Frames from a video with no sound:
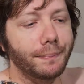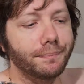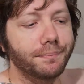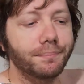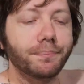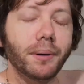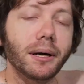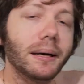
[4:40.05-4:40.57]

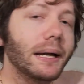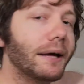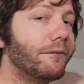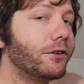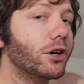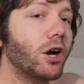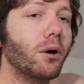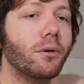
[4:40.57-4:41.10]
But if
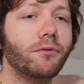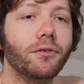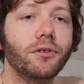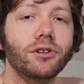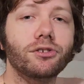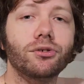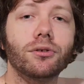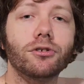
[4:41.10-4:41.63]
you're going for
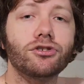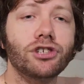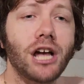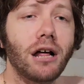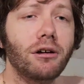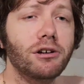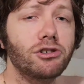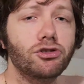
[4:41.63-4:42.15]
this sort of
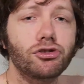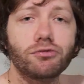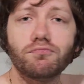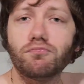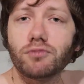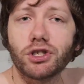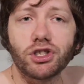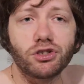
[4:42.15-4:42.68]
challenge,
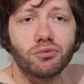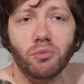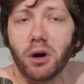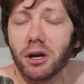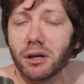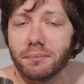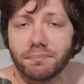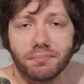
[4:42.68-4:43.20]
we just
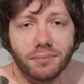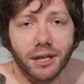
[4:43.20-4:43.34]
want to,